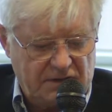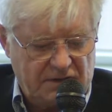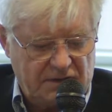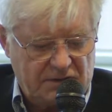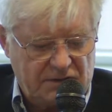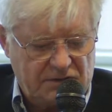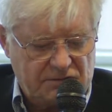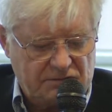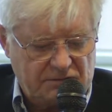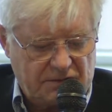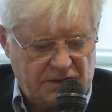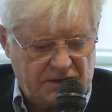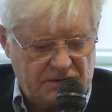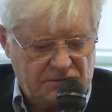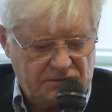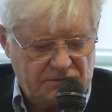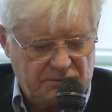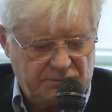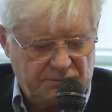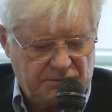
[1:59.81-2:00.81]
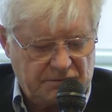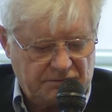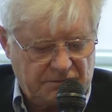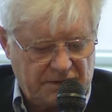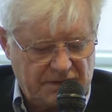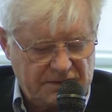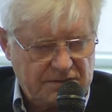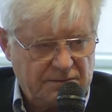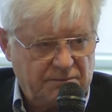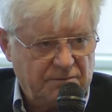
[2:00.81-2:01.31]
and try to
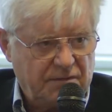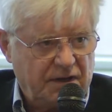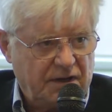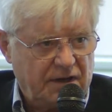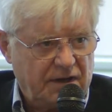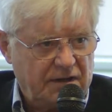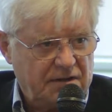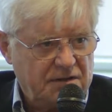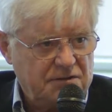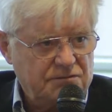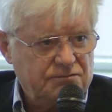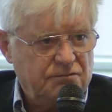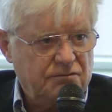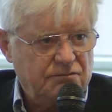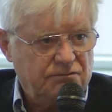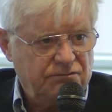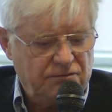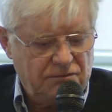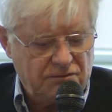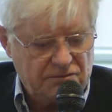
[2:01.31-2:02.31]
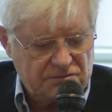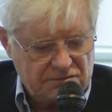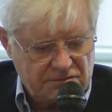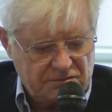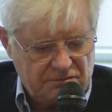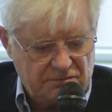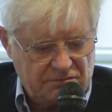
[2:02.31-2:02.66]
provide some guidance for future